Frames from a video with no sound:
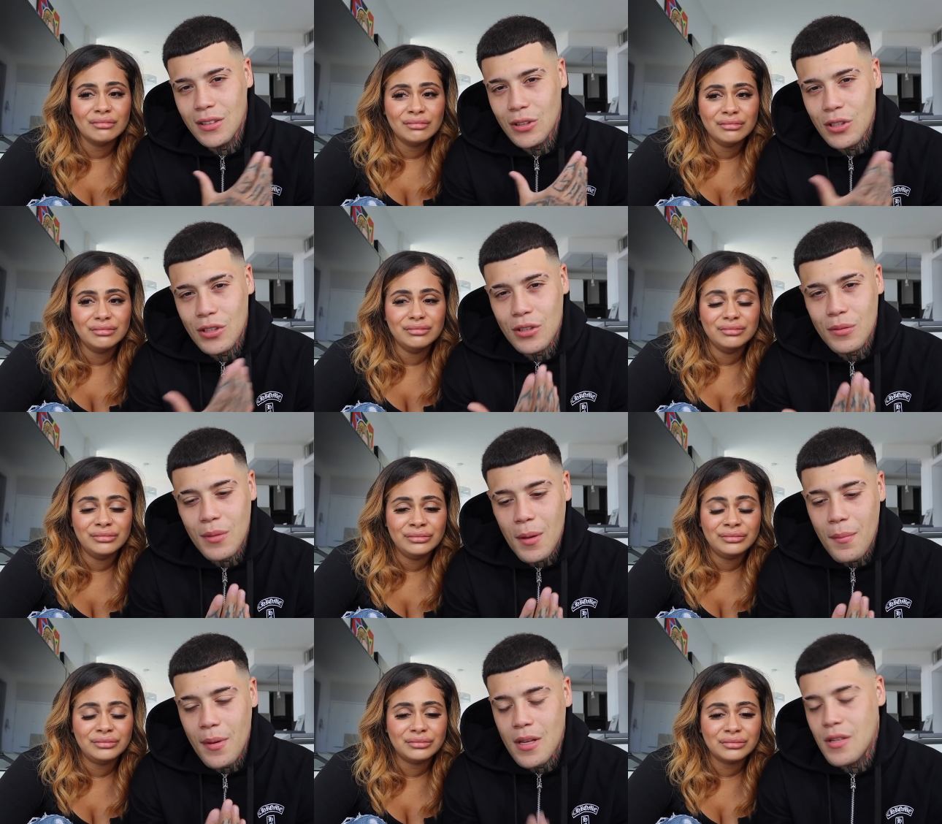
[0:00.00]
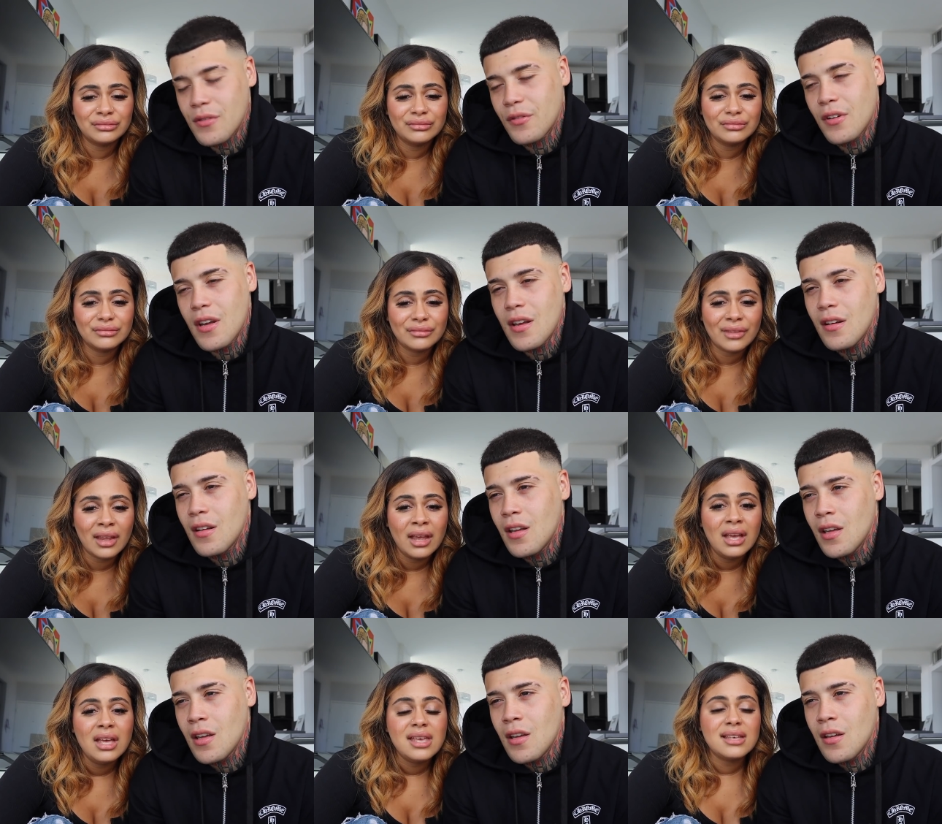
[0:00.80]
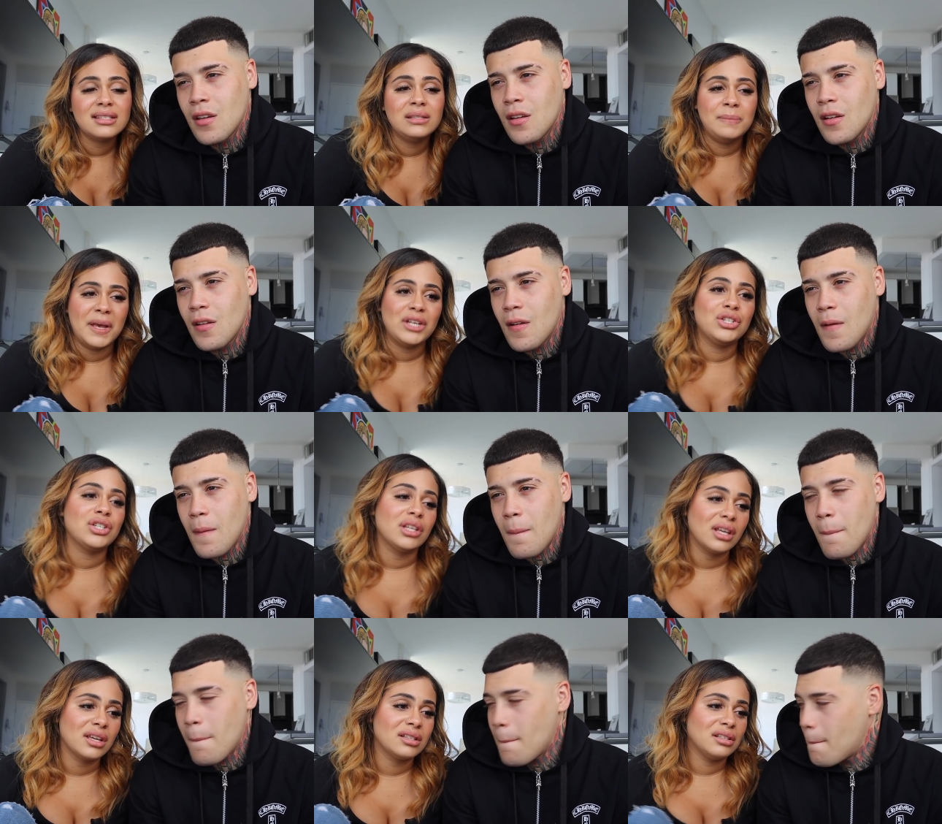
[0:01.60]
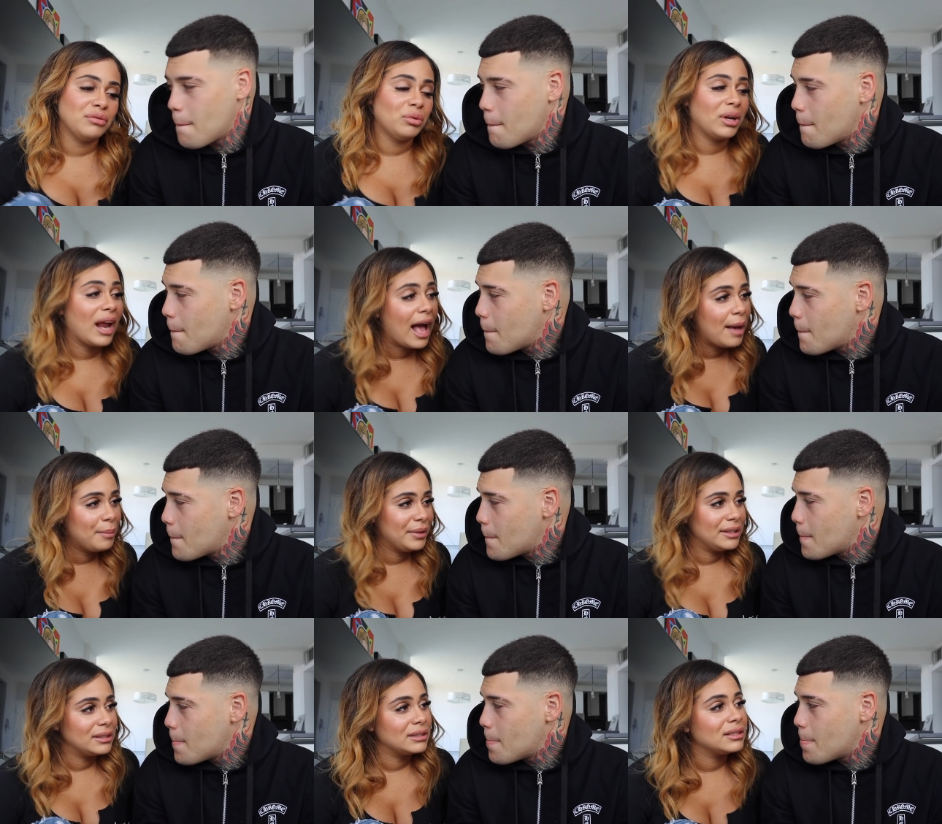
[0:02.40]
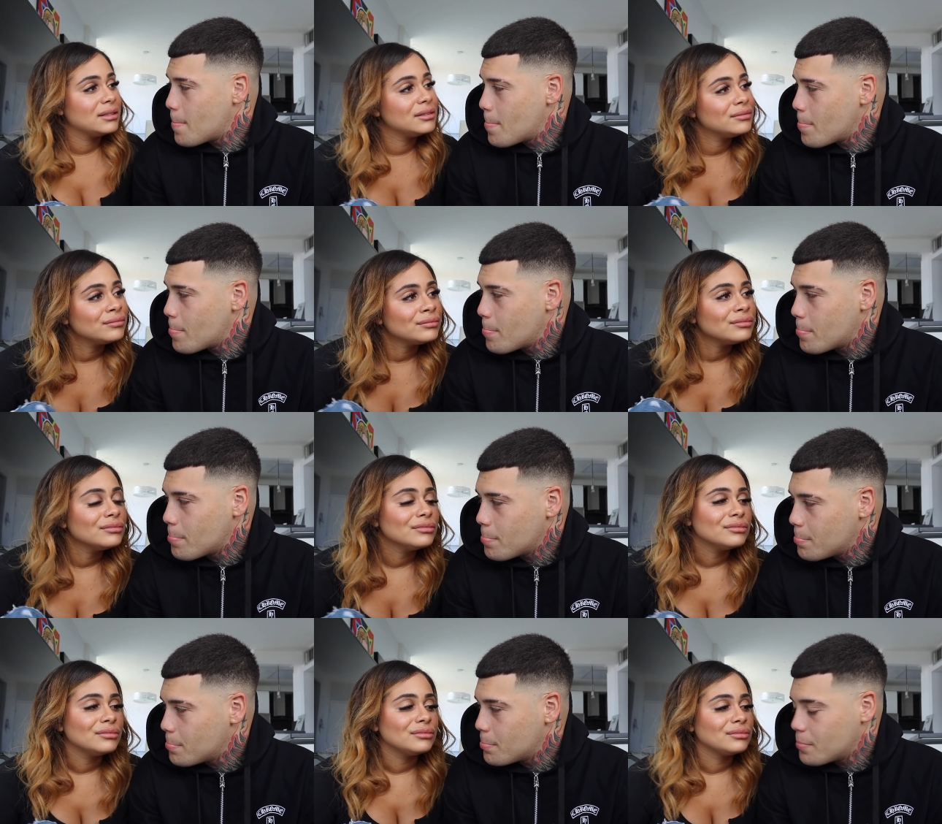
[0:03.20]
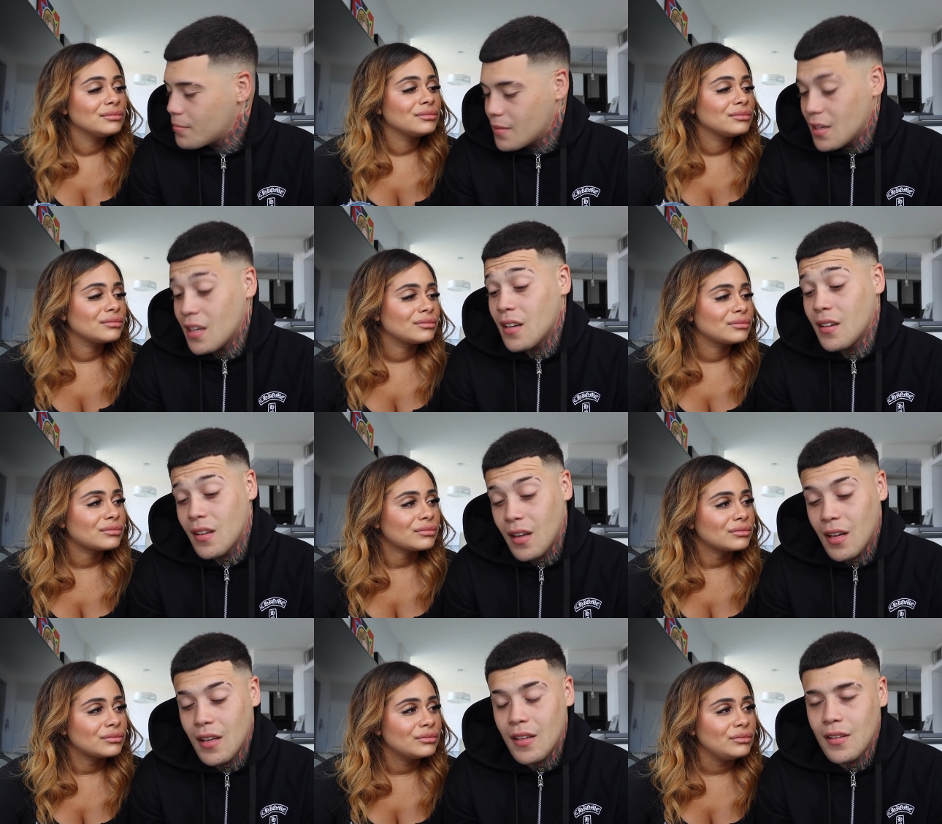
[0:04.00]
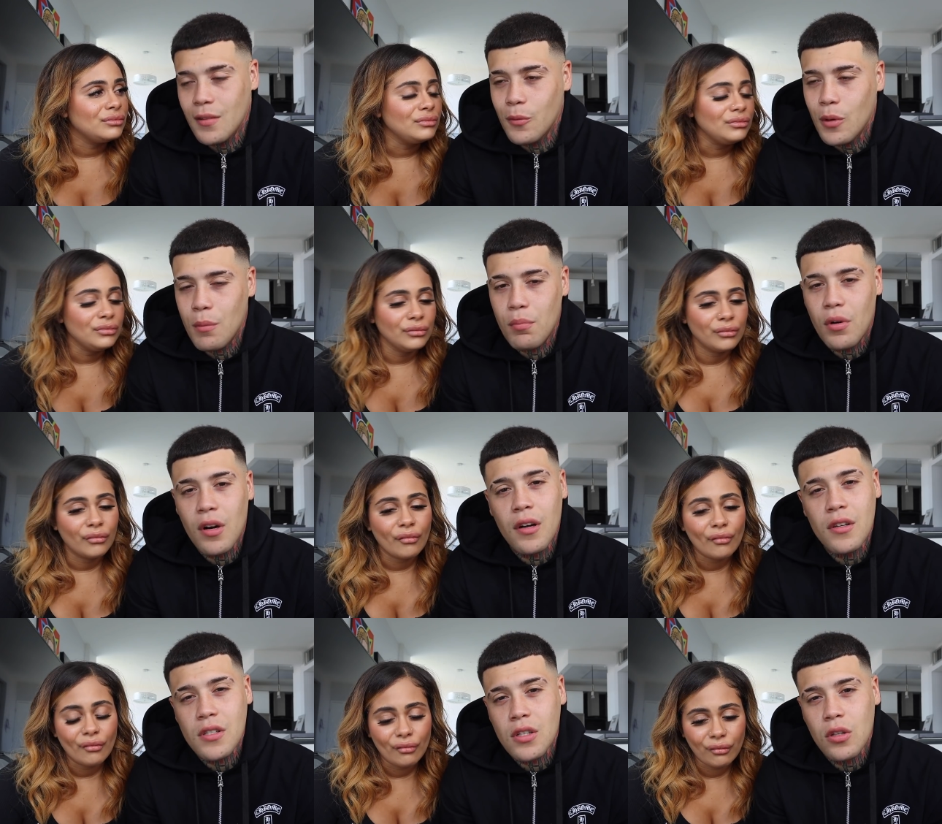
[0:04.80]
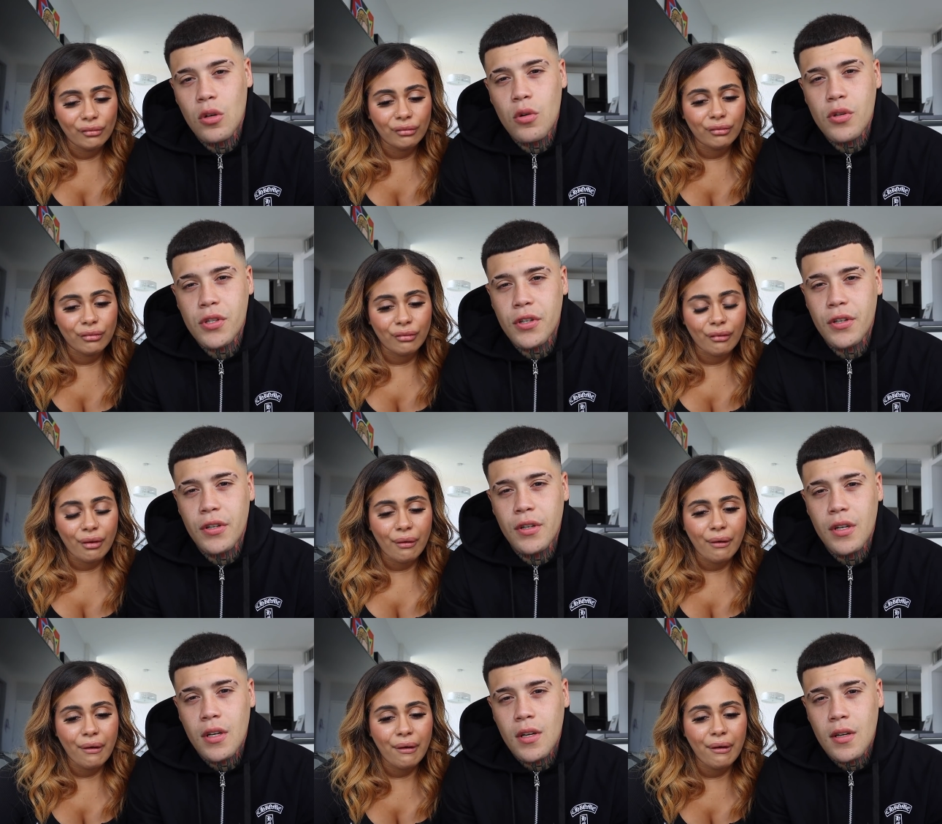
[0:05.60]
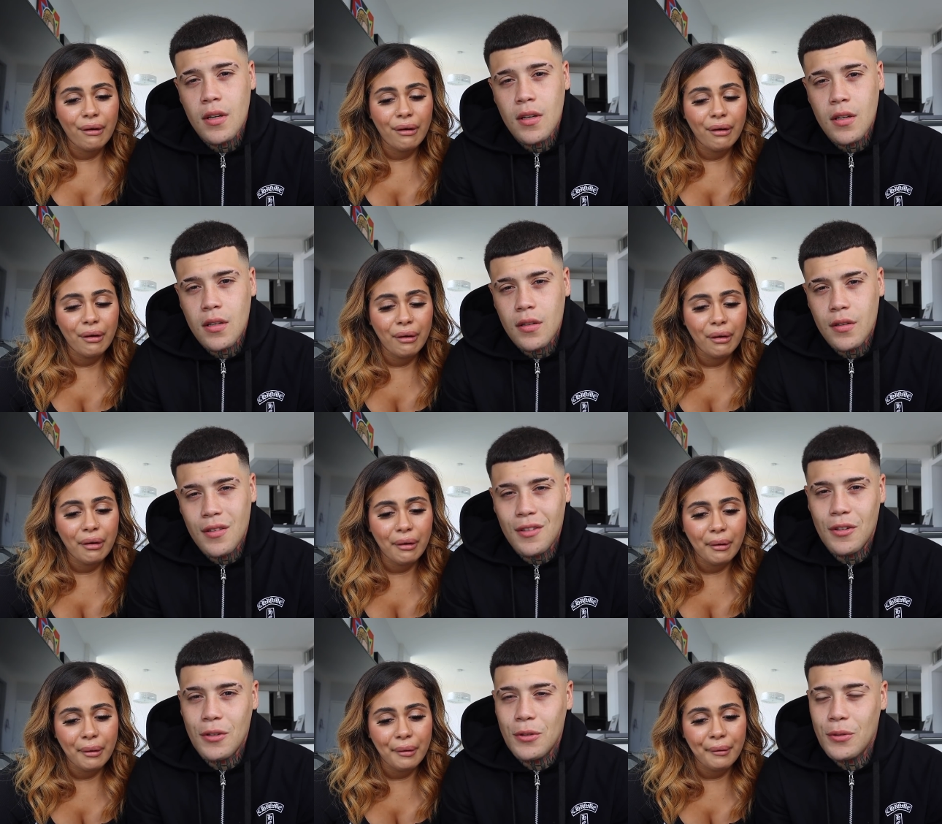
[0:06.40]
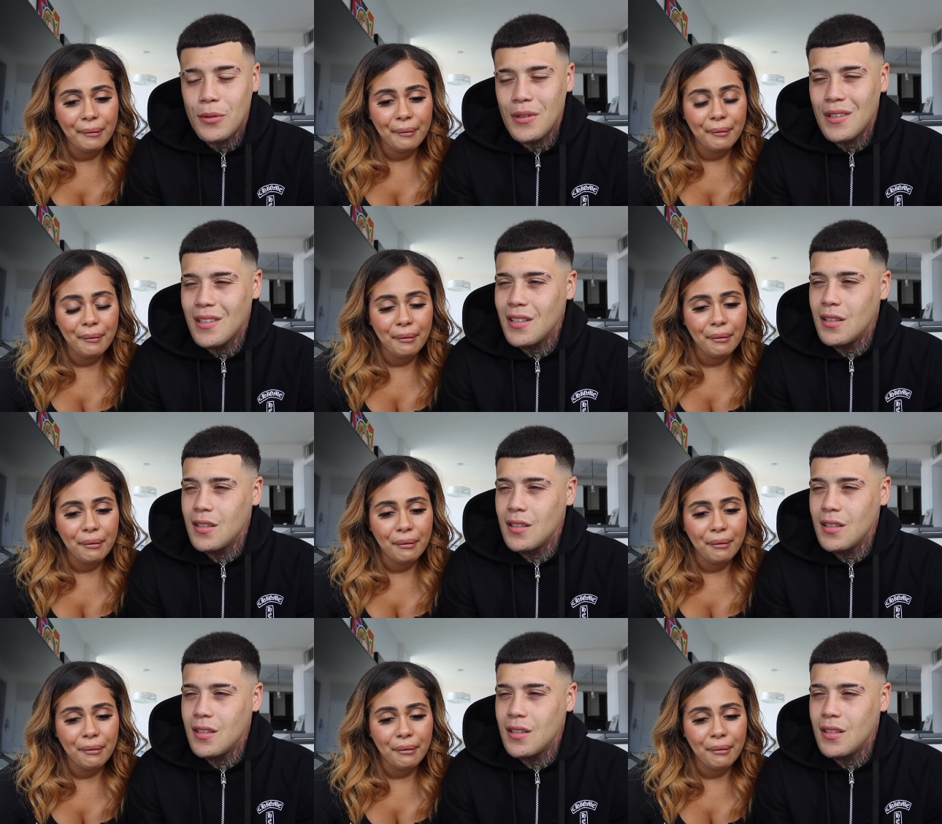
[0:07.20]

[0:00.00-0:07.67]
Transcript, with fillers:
Speaker 1: is also my best friend.
Speaker 2: Especially because of what happened.
Speaker 1: Yeah, and what brought us closer, you know,